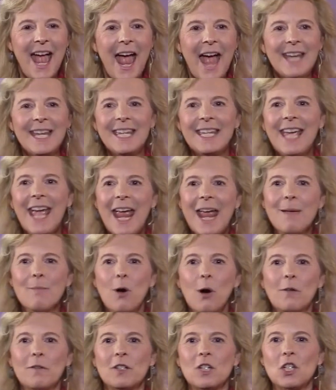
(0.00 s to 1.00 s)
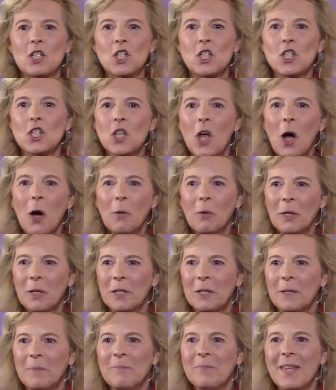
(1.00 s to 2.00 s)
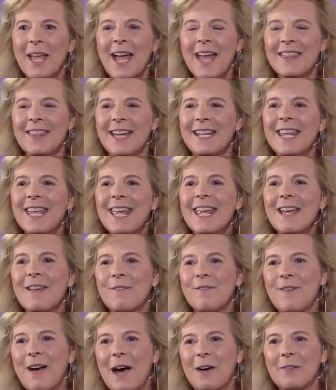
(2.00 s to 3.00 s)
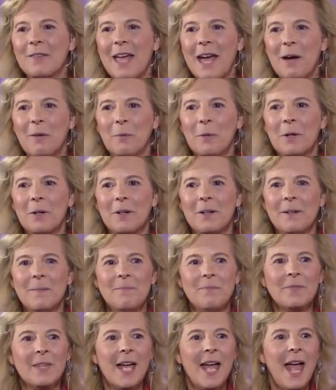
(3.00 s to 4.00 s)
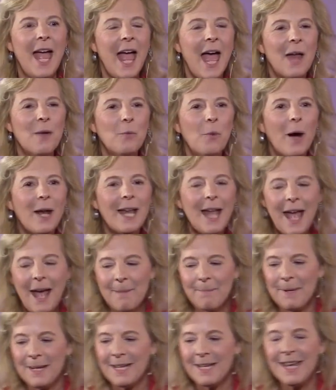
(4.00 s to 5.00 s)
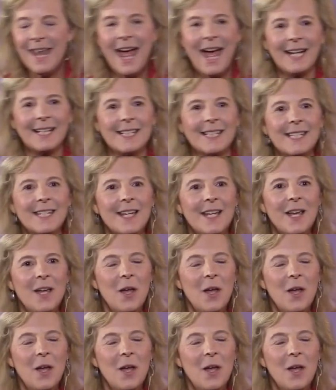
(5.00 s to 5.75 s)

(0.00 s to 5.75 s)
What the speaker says: and he came over to show her that he had found that word. And what happened next